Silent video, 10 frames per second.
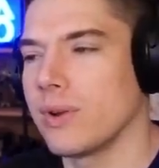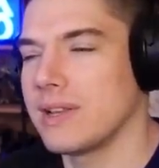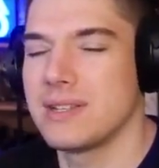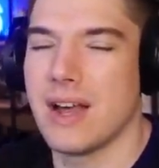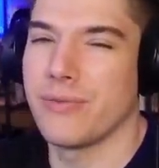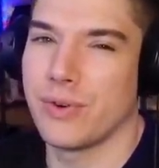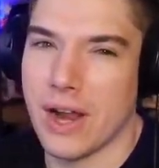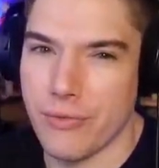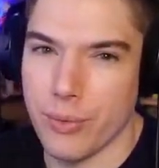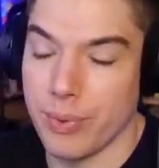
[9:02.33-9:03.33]
it's not
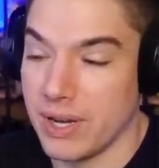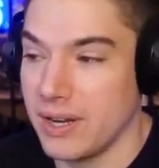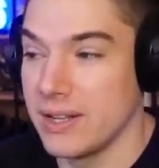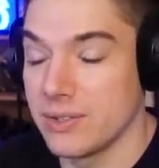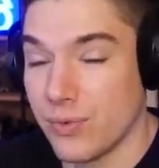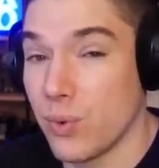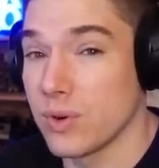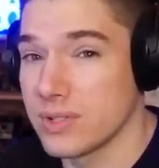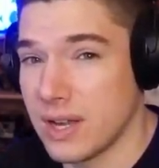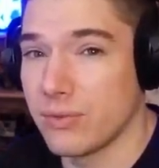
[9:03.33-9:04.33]
forever, but it is
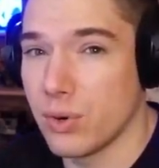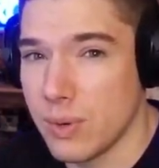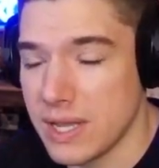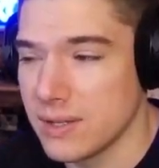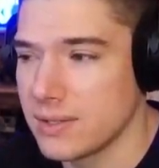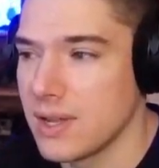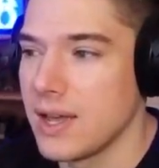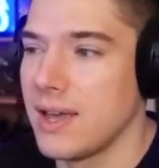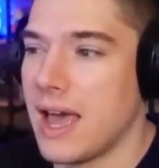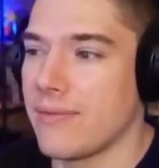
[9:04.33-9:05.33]
for several weeks
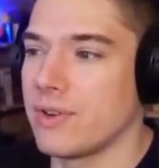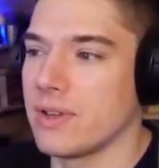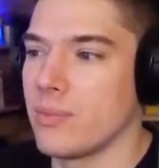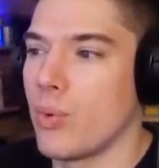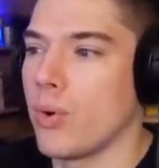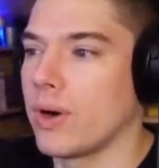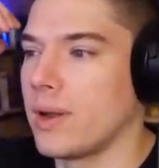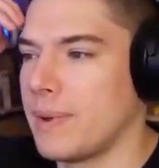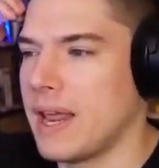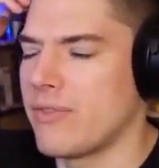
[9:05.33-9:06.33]
after they're born.
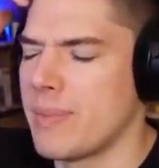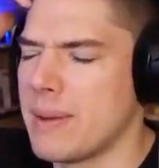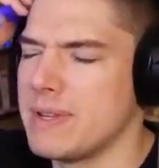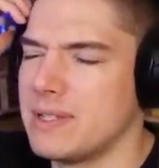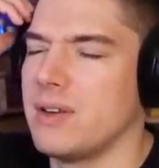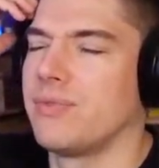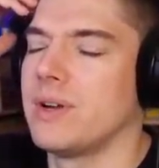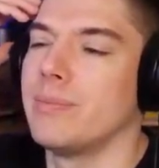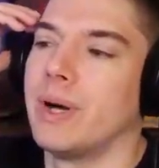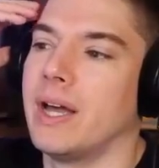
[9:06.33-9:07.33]
I mean, every baby's
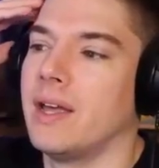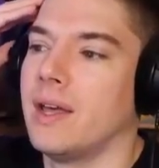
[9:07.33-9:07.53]
different, but